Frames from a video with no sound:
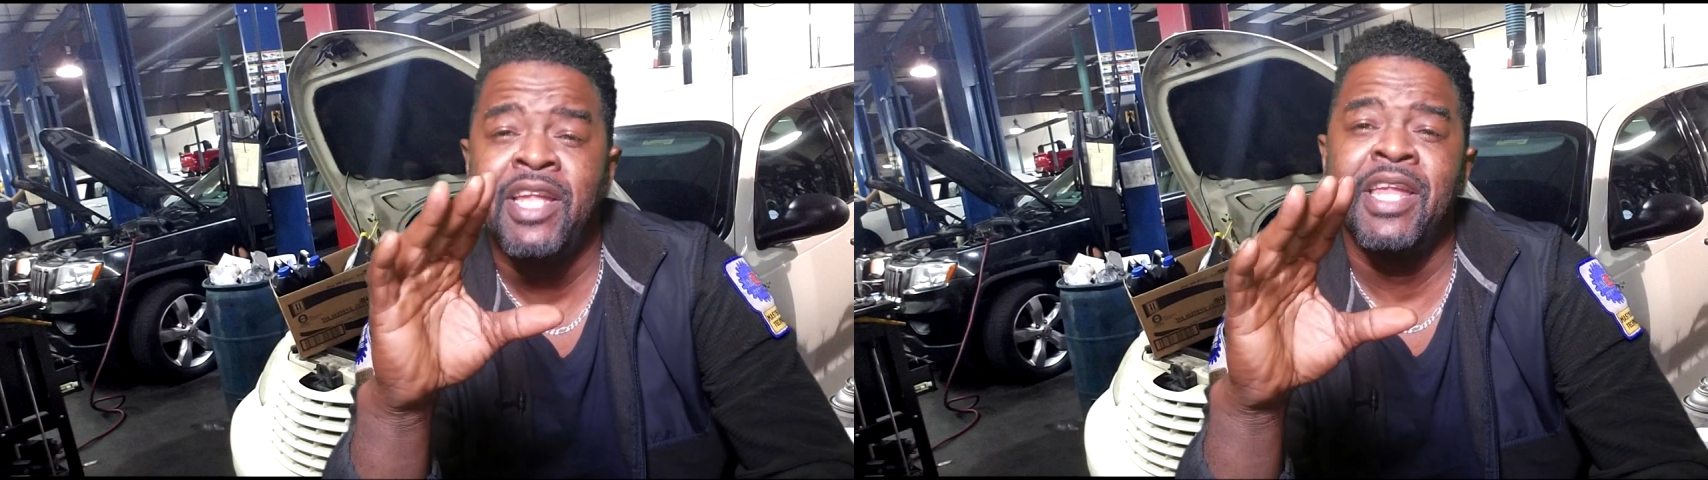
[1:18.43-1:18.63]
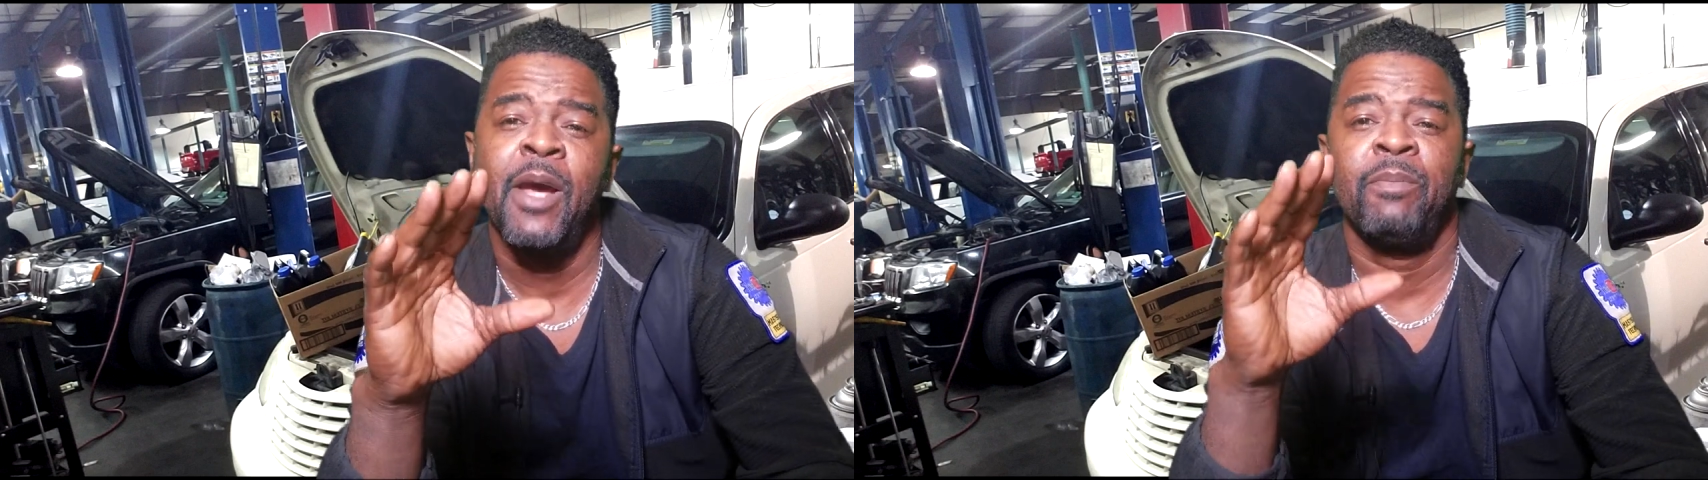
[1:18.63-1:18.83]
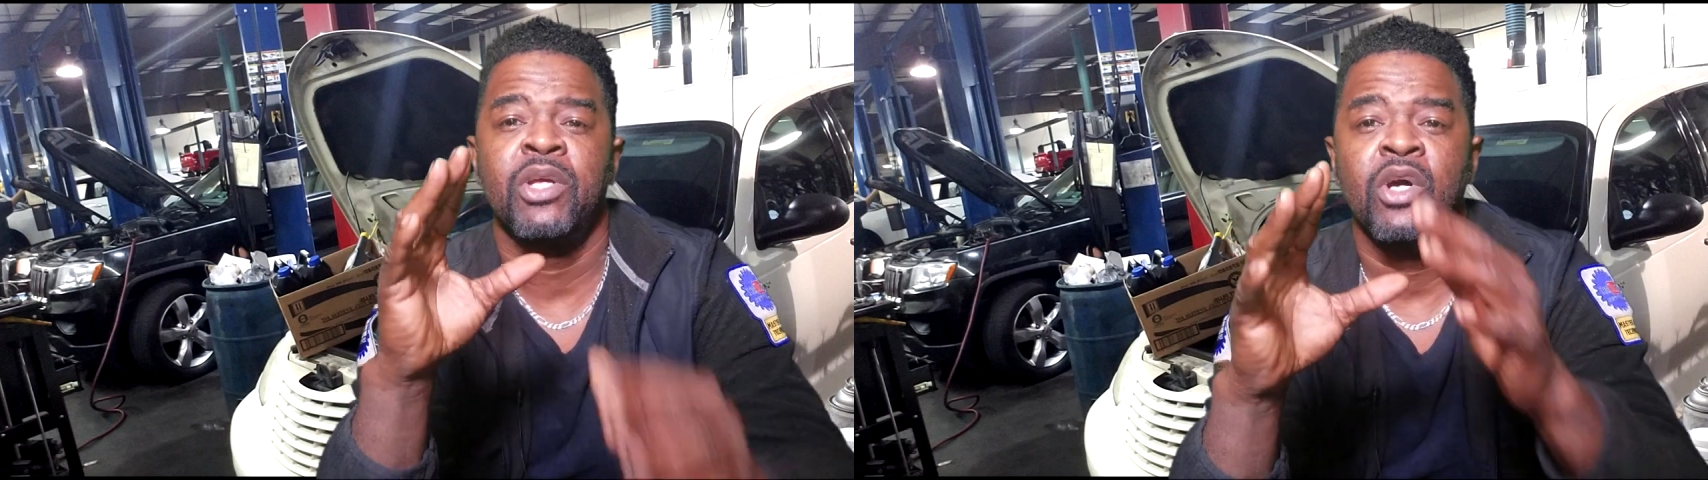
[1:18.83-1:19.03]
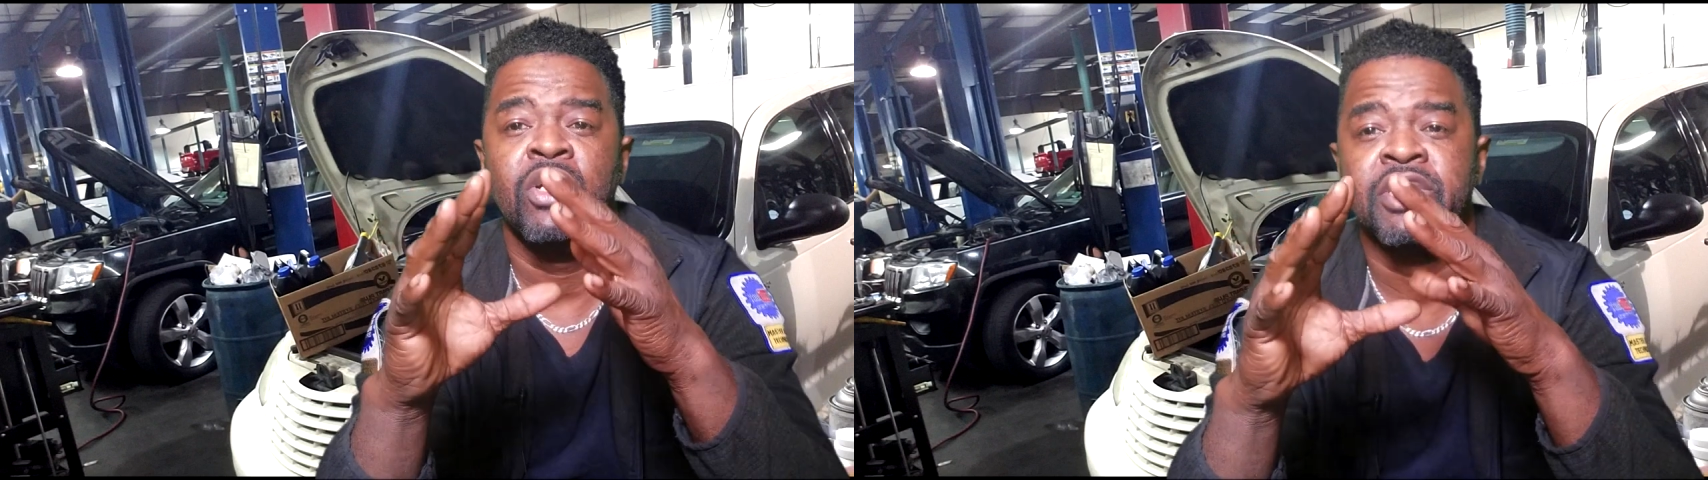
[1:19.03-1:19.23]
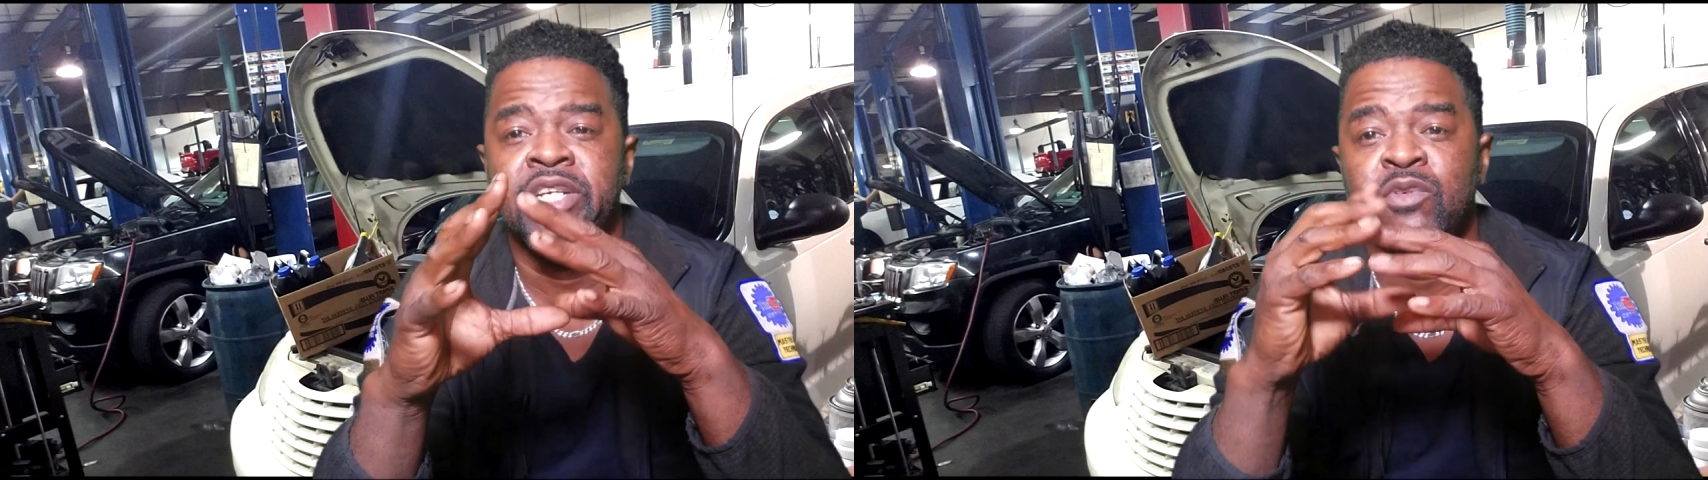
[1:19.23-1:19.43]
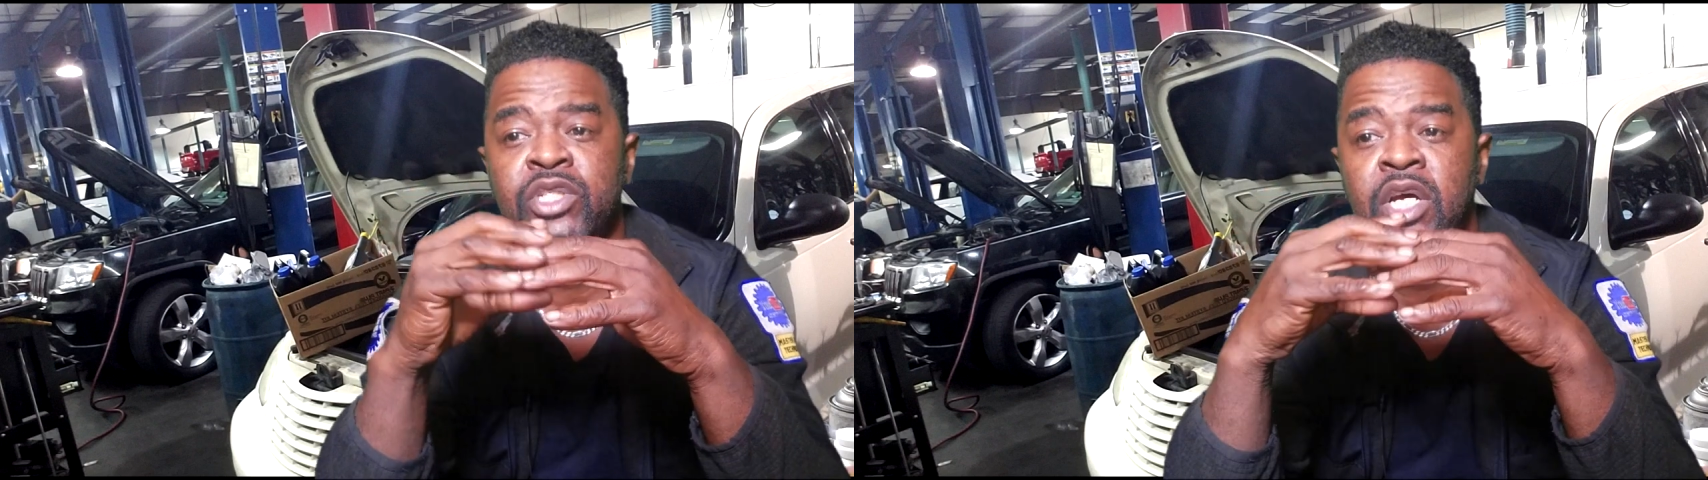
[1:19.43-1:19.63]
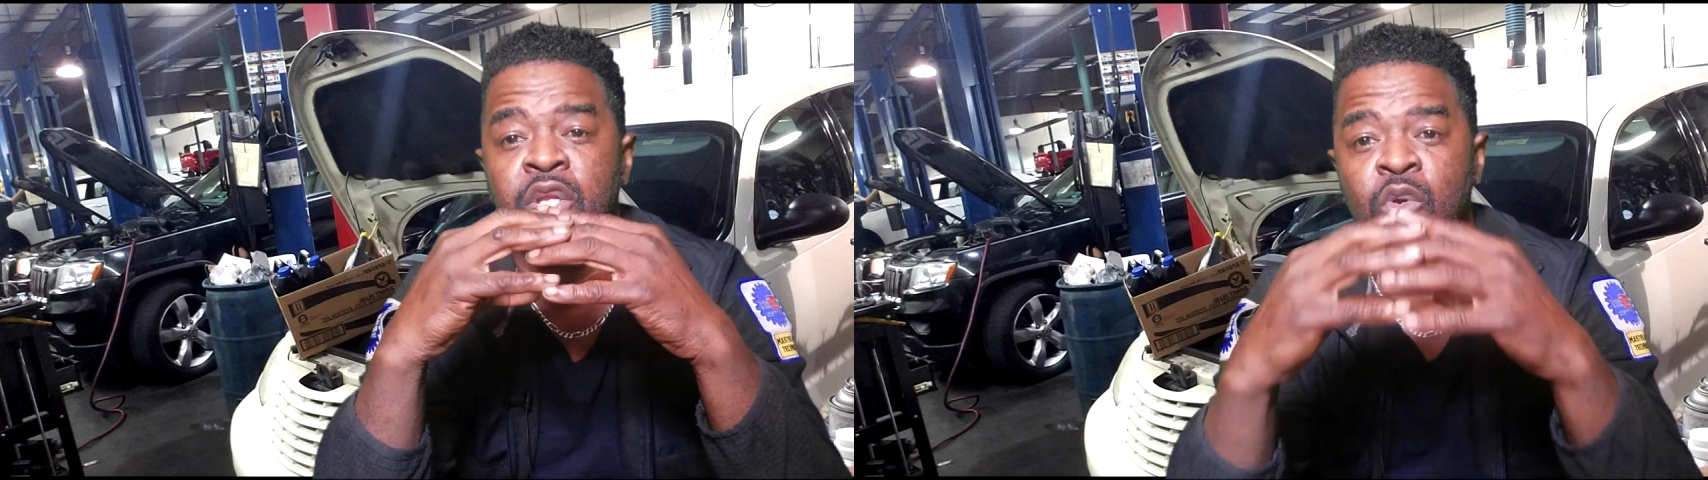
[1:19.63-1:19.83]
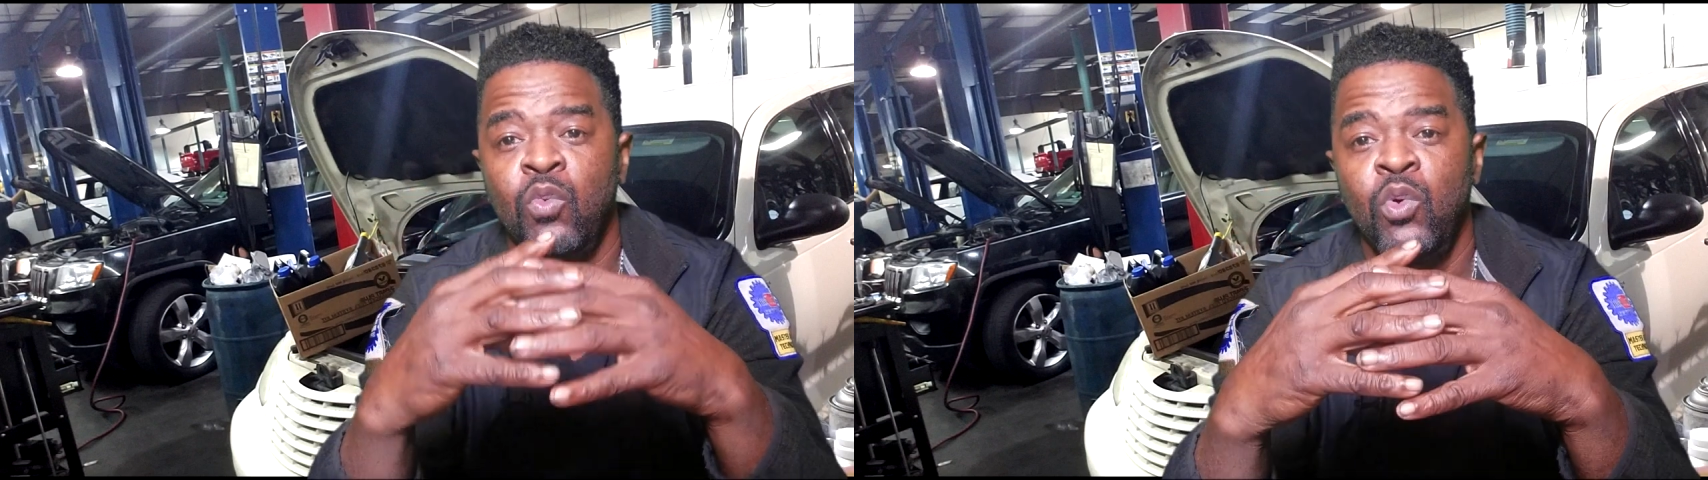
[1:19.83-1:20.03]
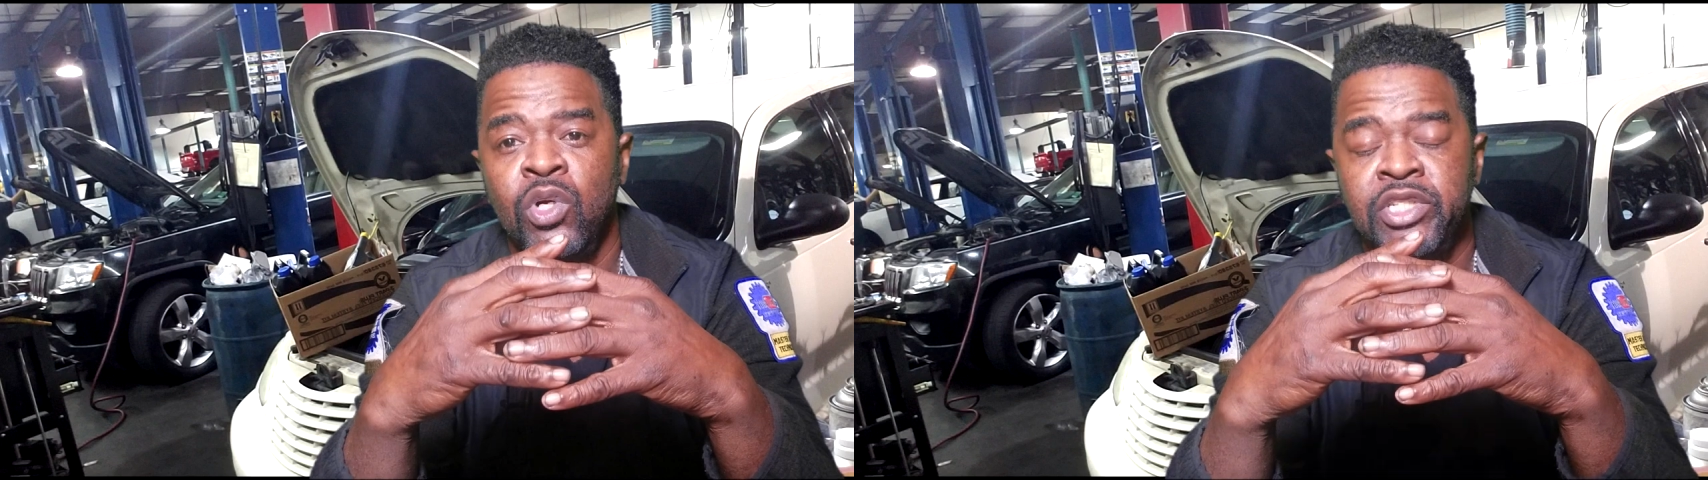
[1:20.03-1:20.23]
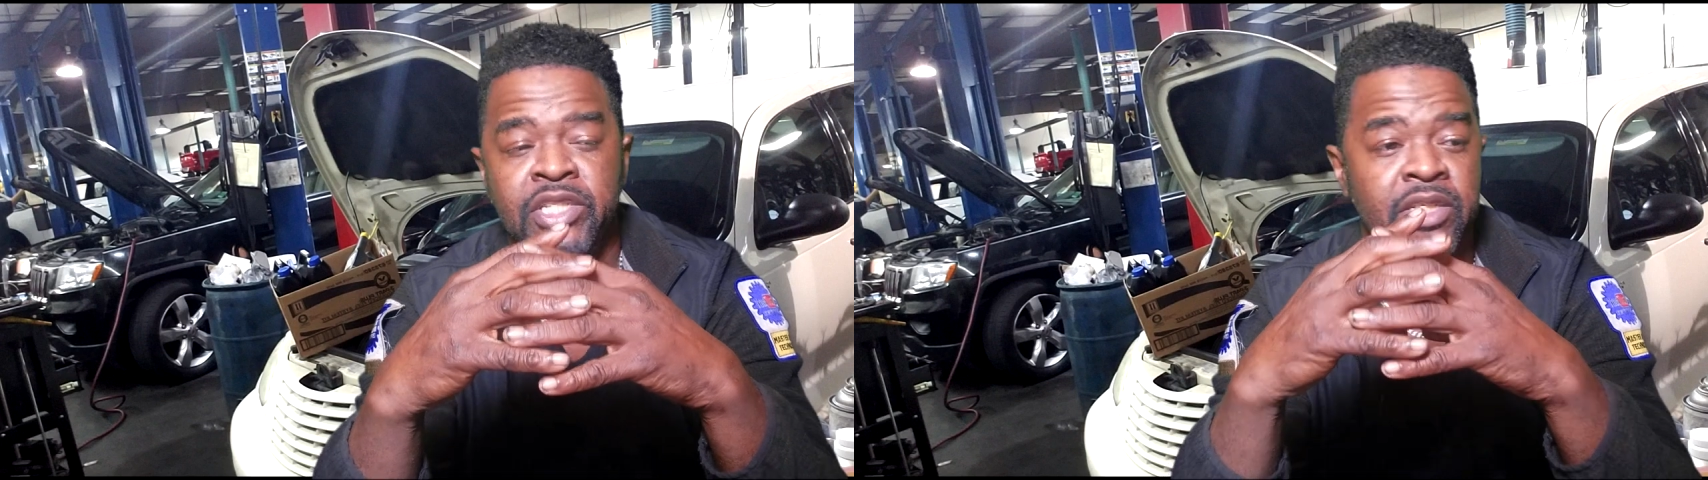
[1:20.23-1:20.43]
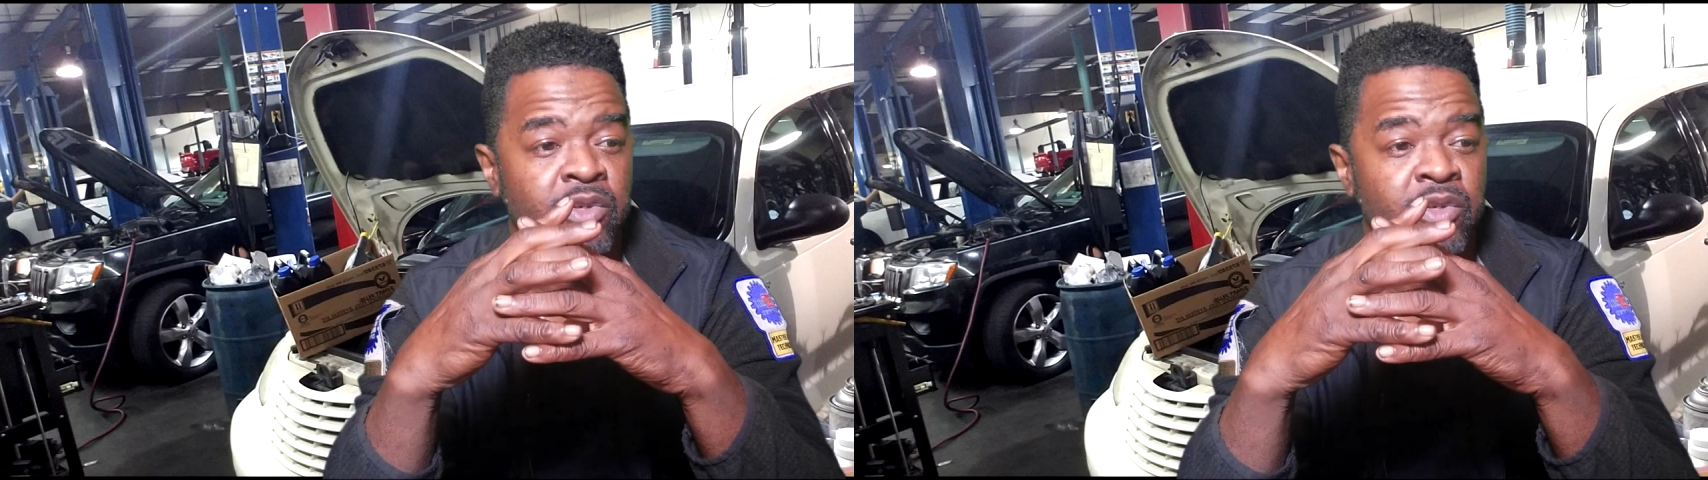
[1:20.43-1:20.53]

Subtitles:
Now, because they was under warranty,